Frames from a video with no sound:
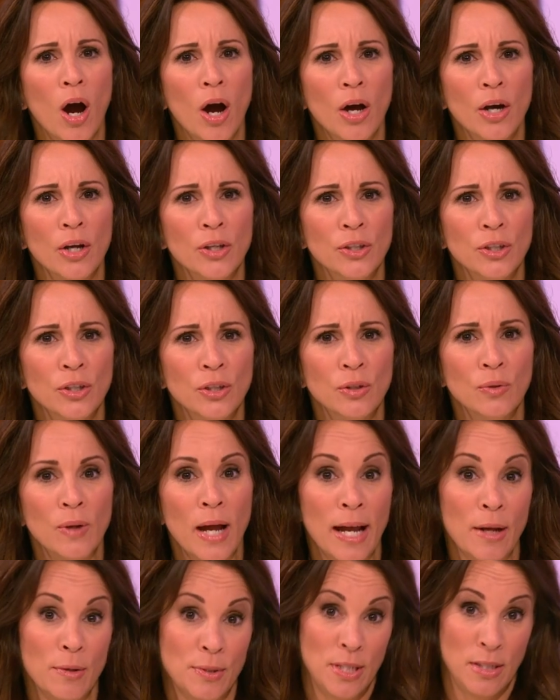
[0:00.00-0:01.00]
Are you
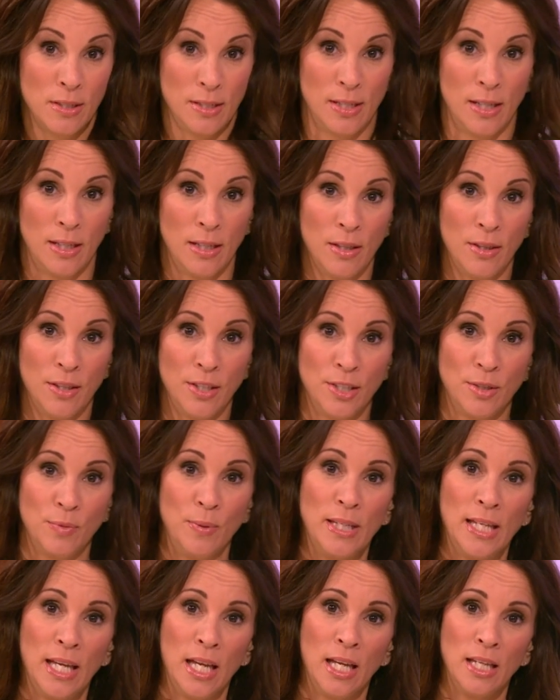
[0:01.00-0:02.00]
house hunting this
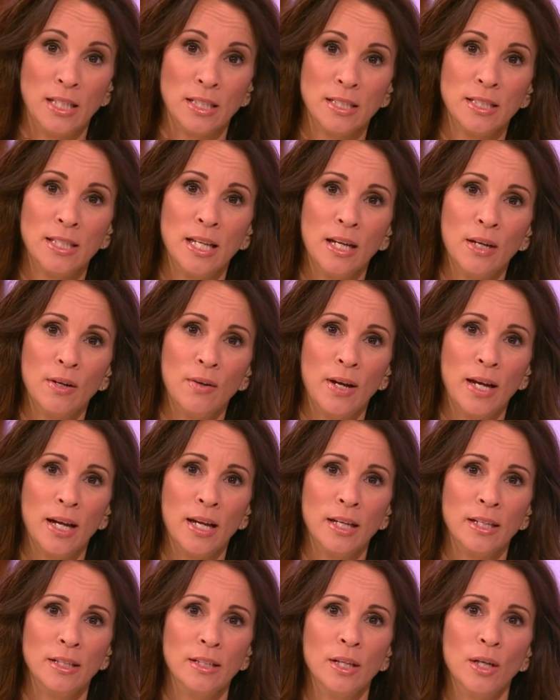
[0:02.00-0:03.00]
weekend? Now,
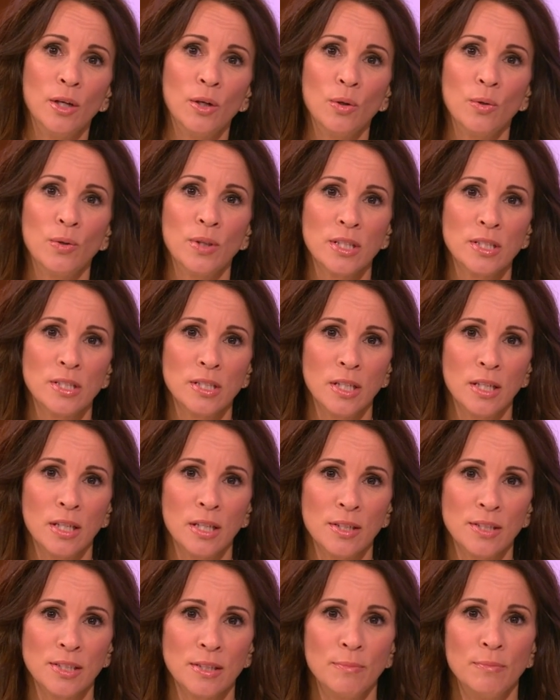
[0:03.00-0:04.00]
I know that uh,
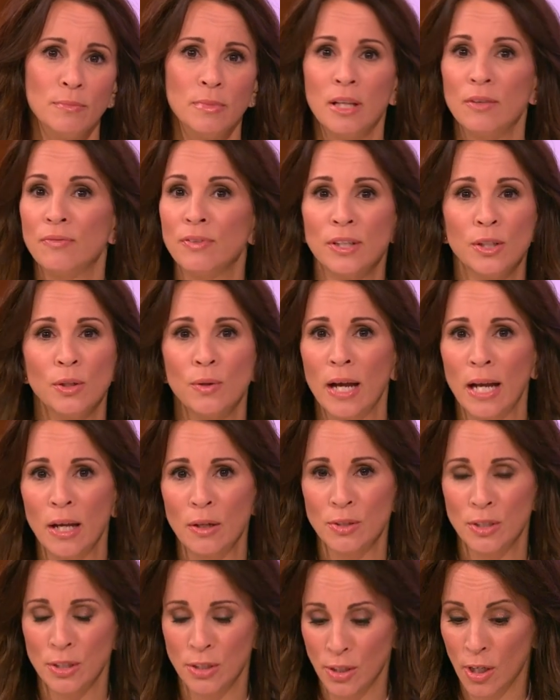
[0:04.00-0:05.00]
some lovely new
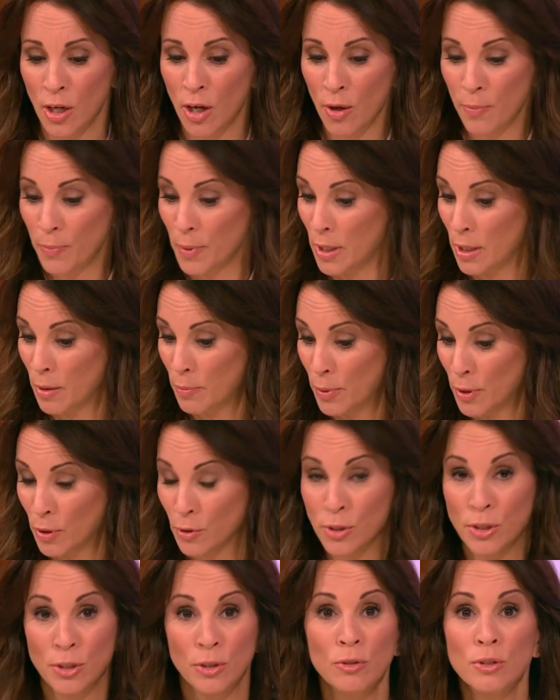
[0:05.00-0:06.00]
houses are being
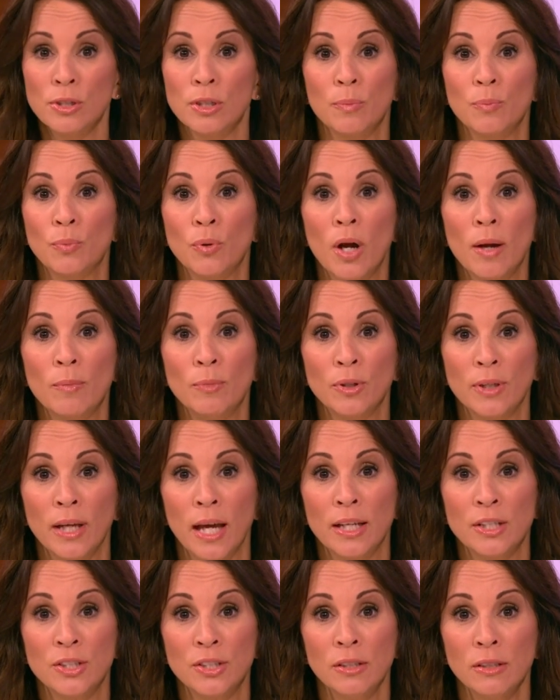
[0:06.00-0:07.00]
built soon. It's in a prime
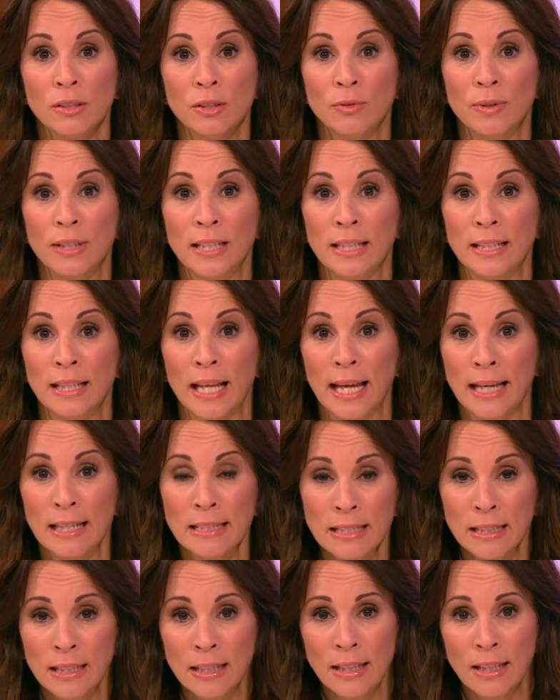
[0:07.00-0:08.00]
location, Greenland.
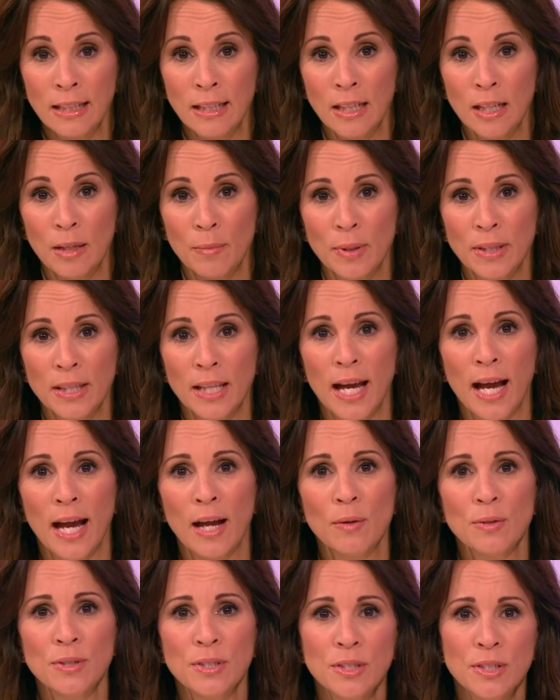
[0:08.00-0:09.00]
But the
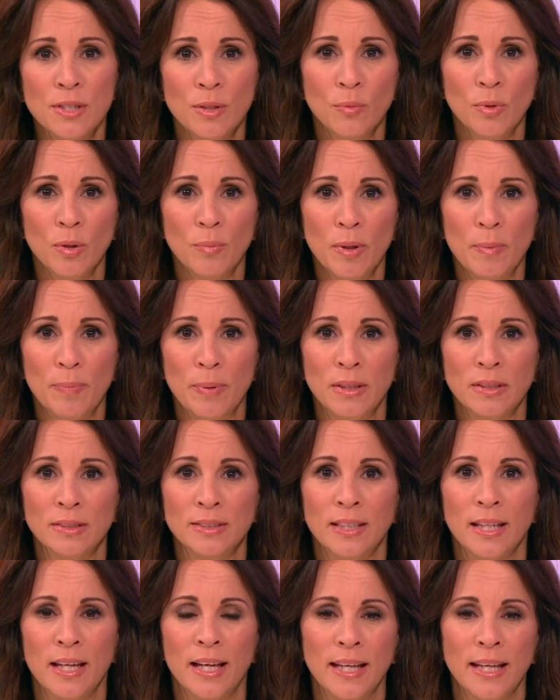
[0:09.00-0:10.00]
houses will be built